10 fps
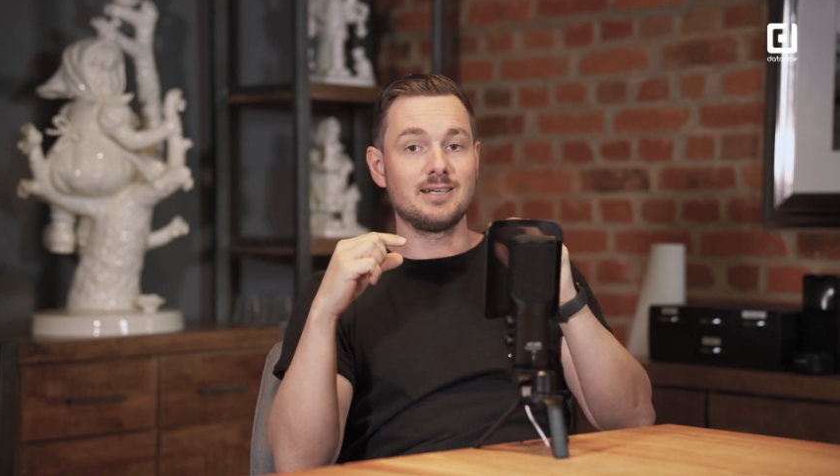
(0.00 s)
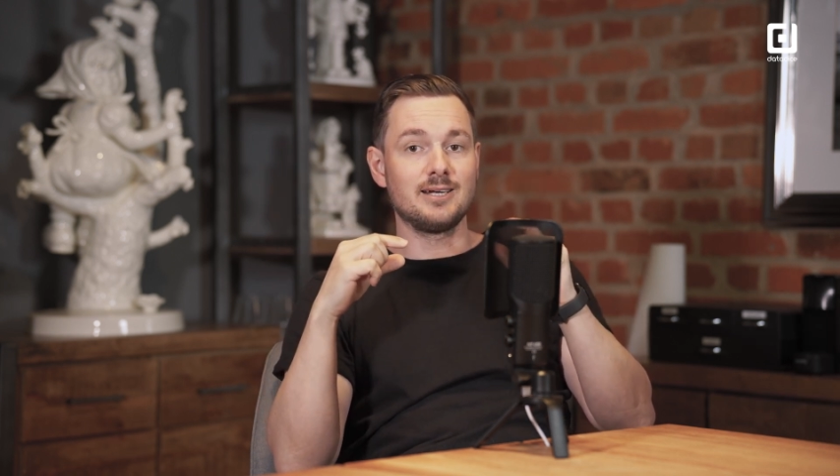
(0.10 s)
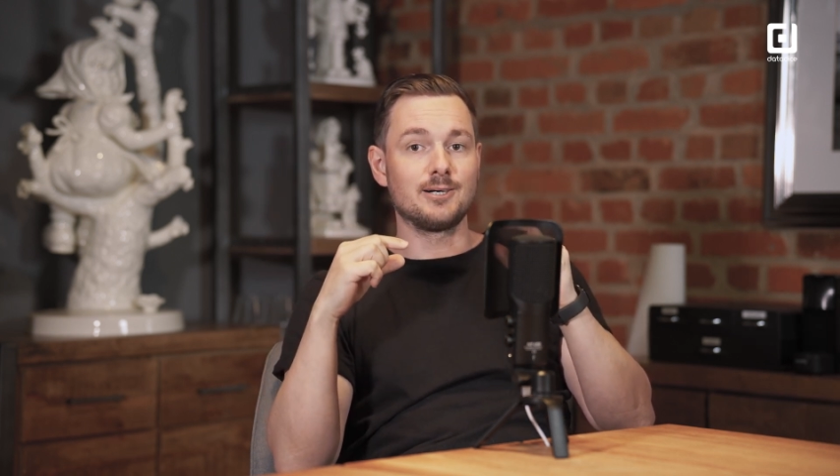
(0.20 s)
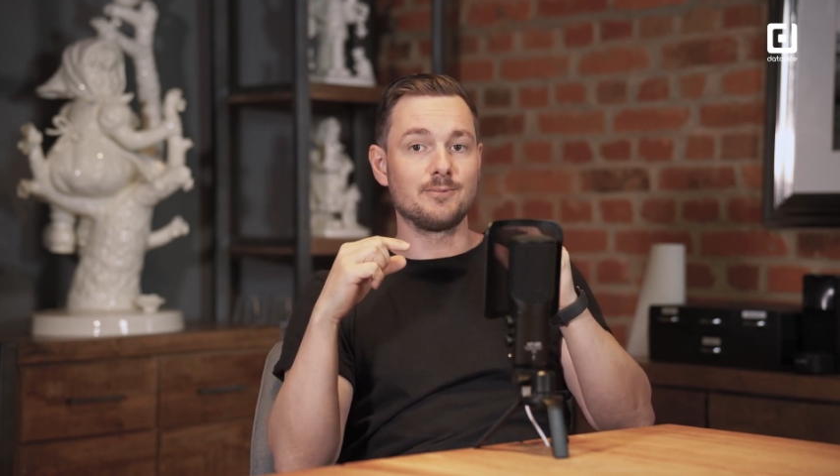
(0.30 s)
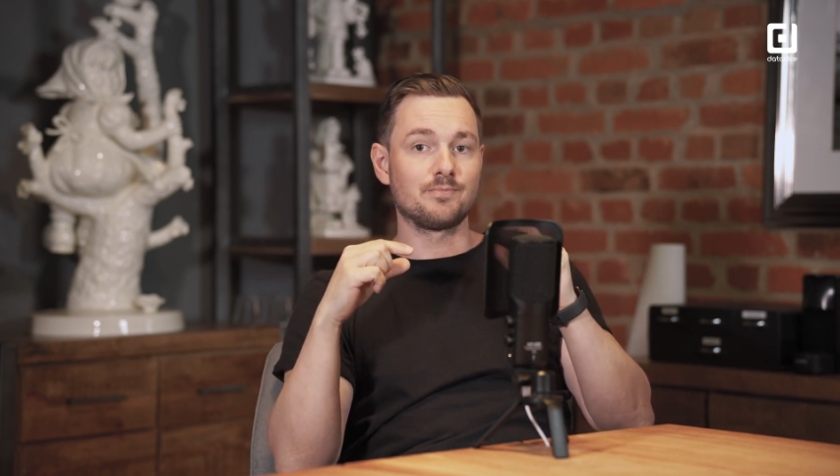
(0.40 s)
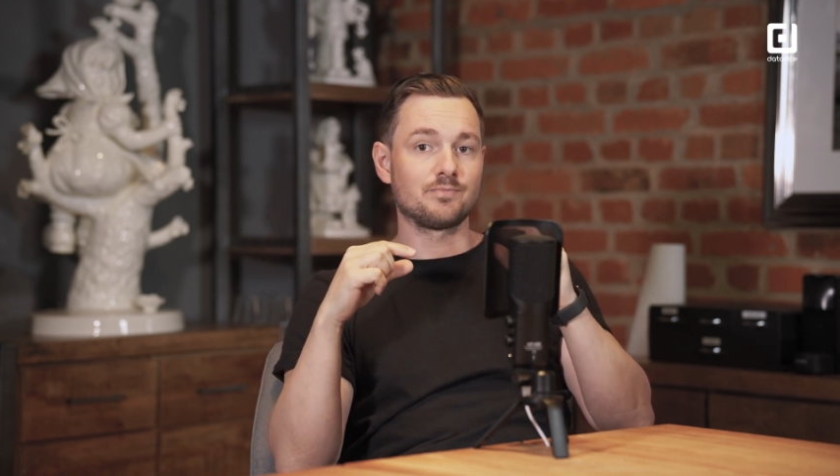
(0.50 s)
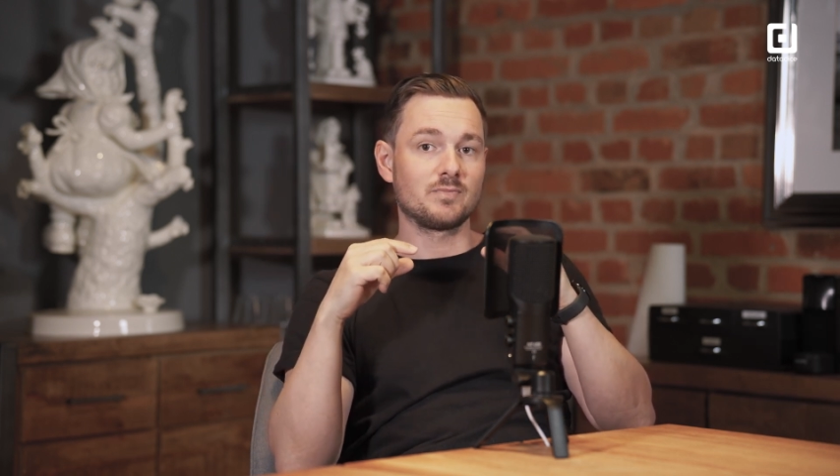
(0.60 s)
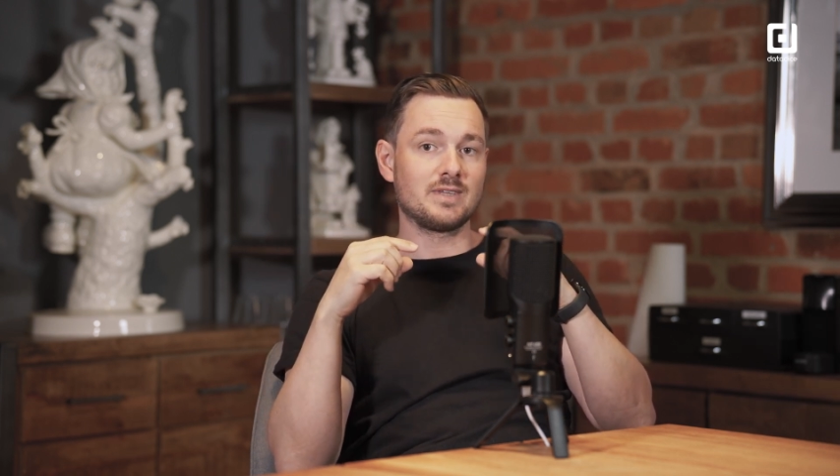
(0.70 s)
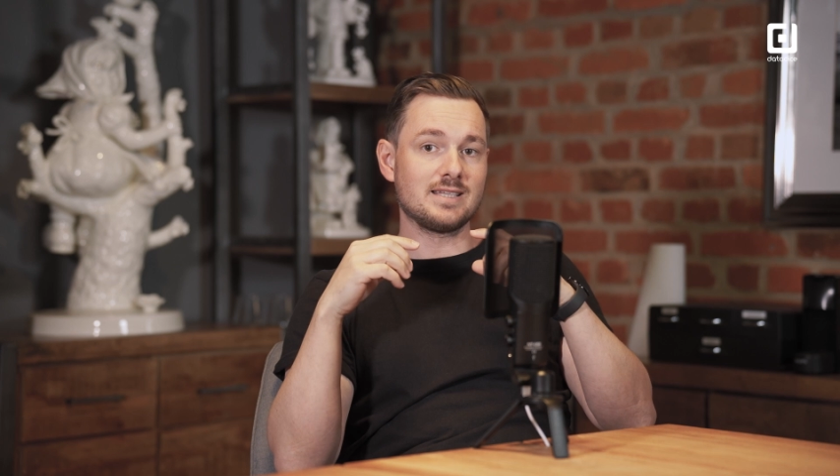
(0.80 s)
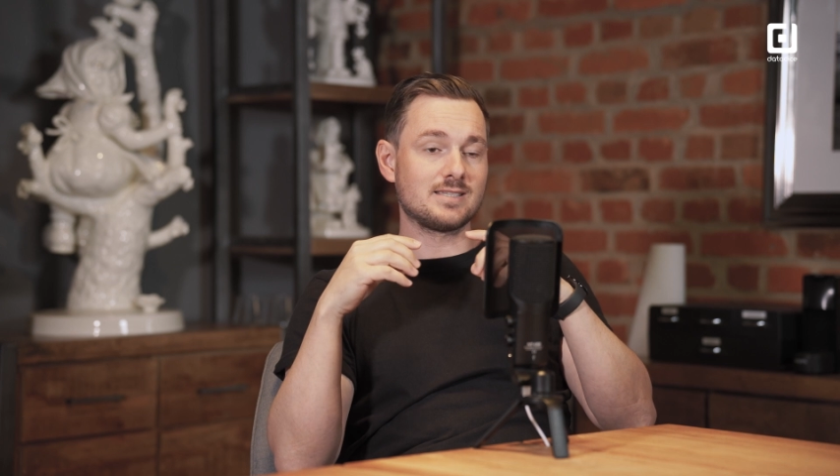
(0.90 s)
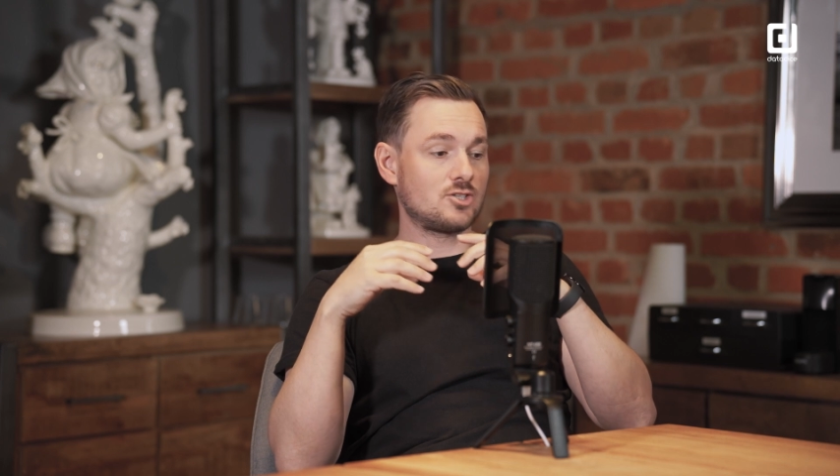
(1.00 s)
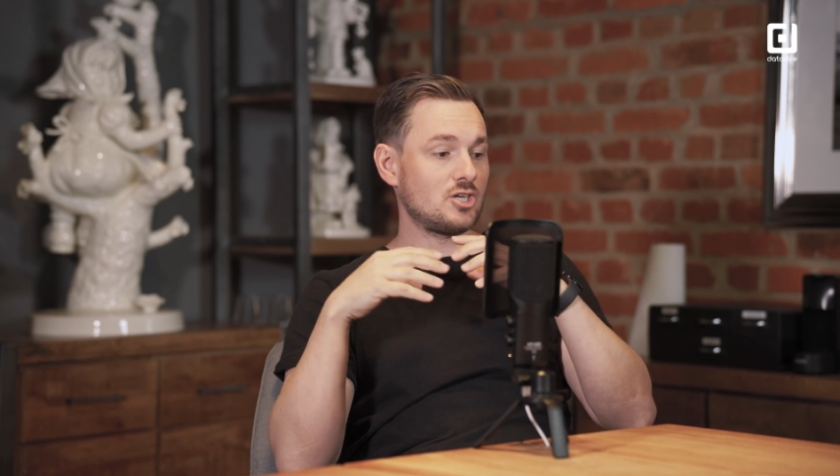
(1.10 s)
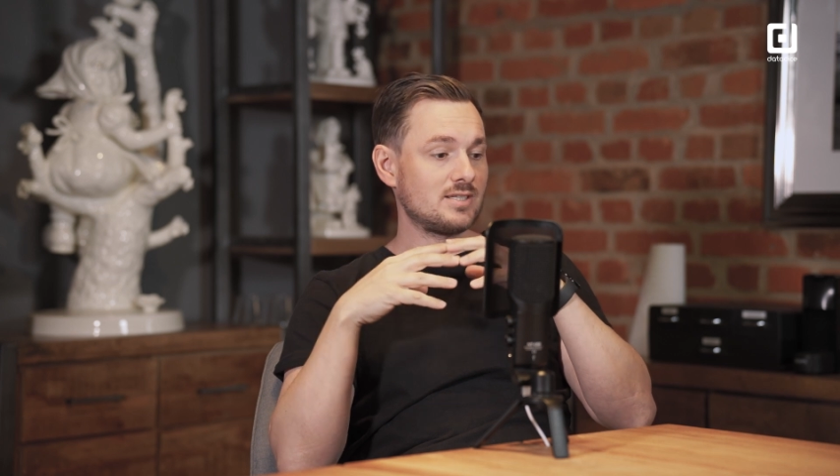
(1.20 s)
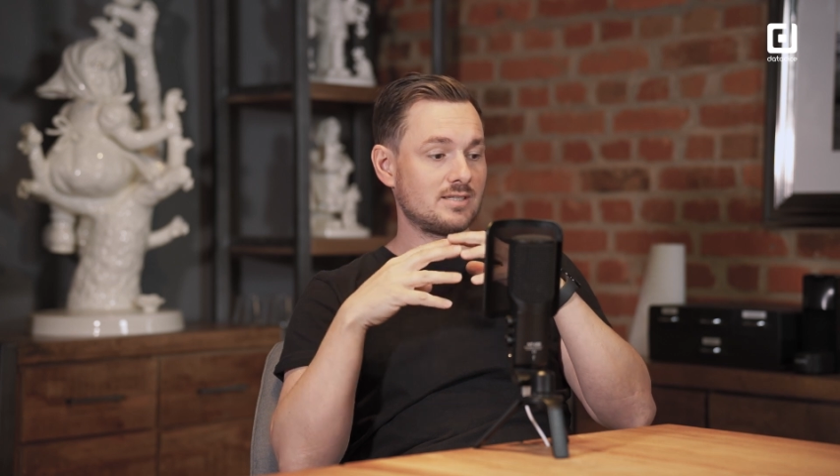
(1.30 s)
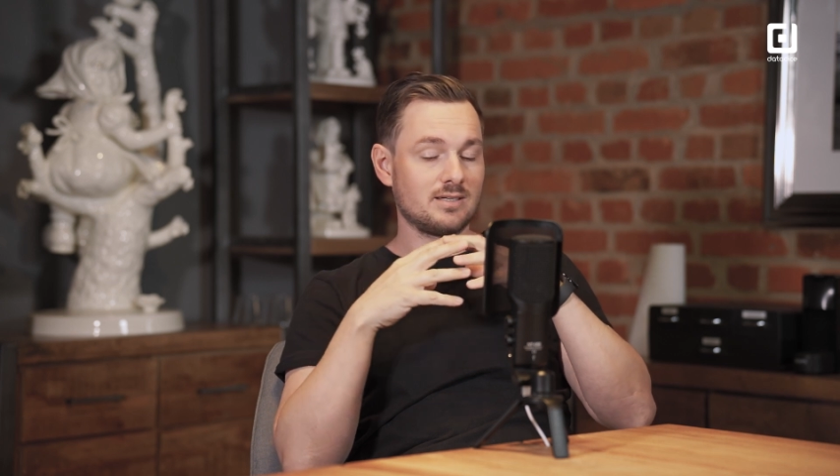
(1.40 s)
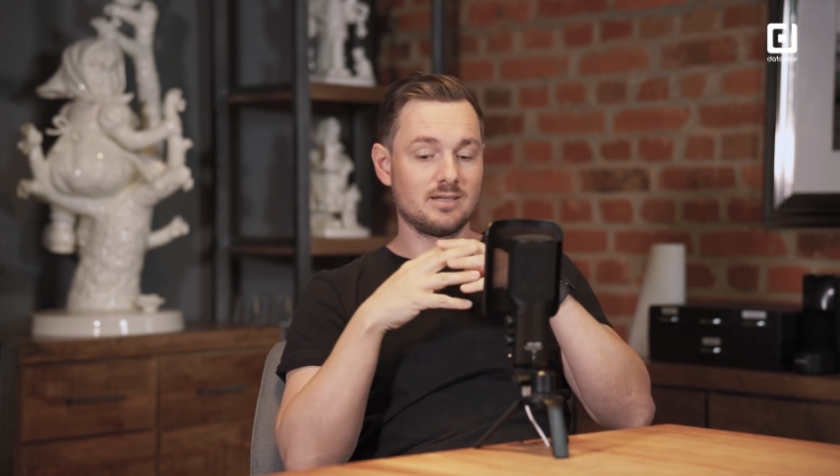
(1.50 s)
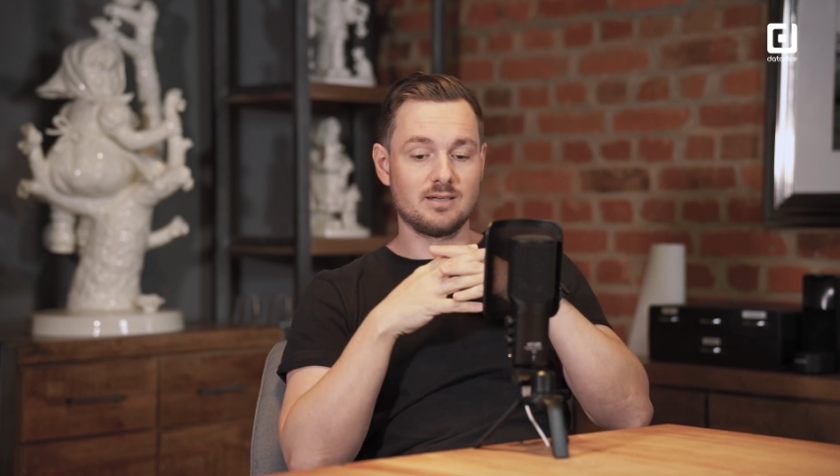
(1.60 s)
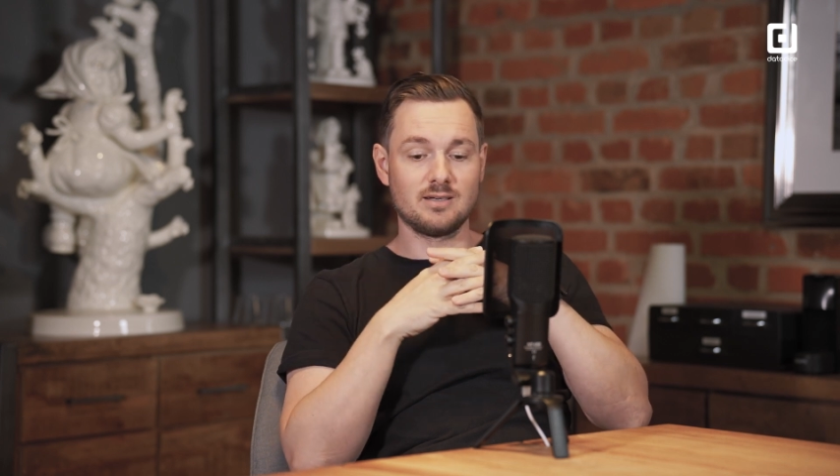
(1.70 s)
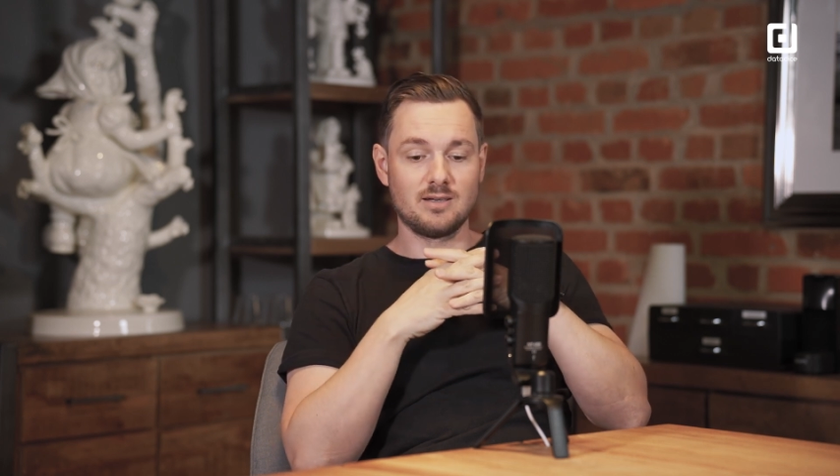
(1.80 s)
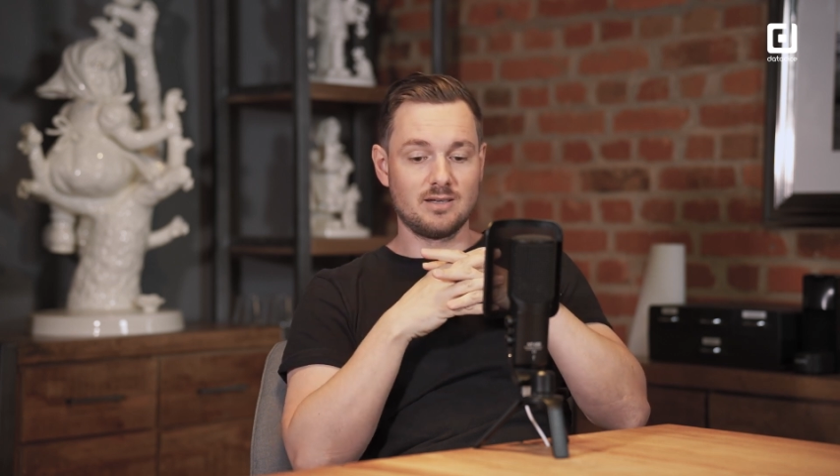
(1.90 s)
layer. That's just
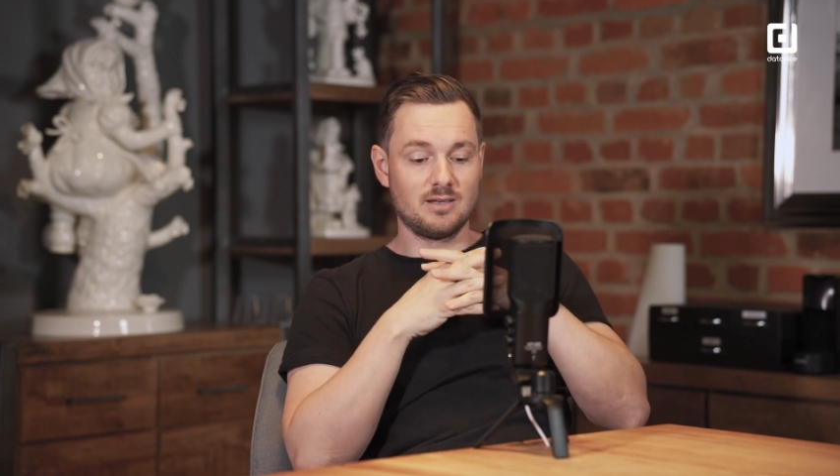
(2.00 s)
a